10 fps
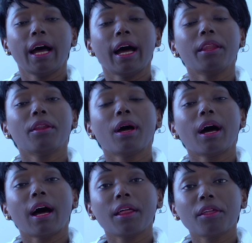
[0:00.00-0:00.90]
And
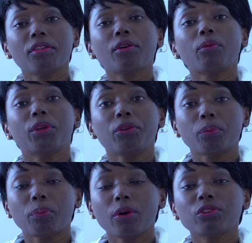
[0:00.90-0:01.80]
other thing, when you
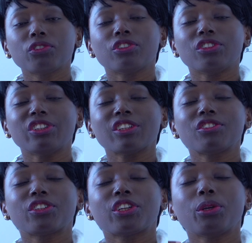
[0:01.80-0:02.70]
post,
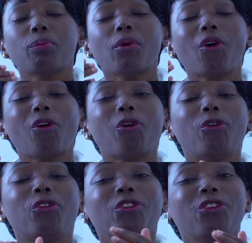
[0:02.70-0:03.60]
just keep
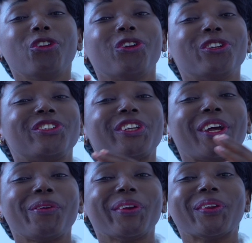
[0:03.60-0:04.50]
on
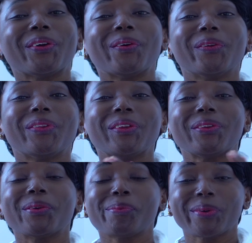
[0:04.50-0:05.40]
sharing the
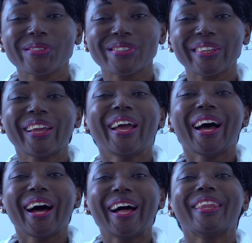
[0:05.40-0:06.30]
content you're posting.
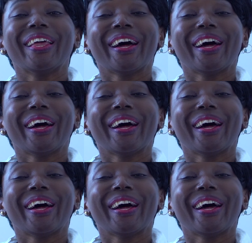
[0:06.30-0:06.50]
And